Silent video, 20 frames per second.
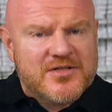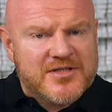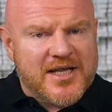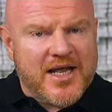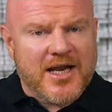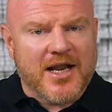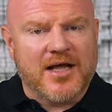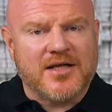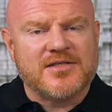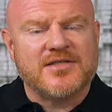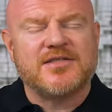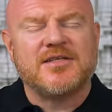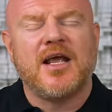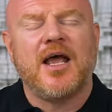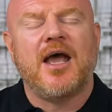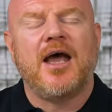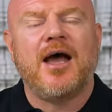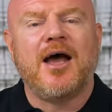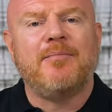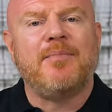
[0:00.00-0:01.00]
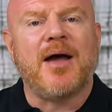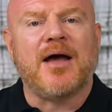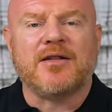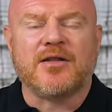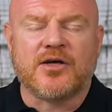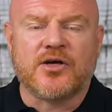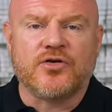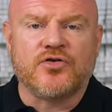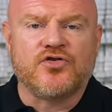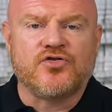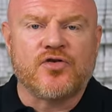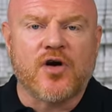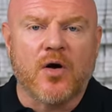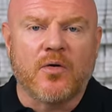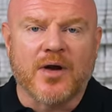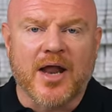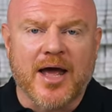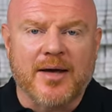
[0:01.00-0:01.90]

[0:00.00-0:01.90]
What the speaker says: Tell us about the control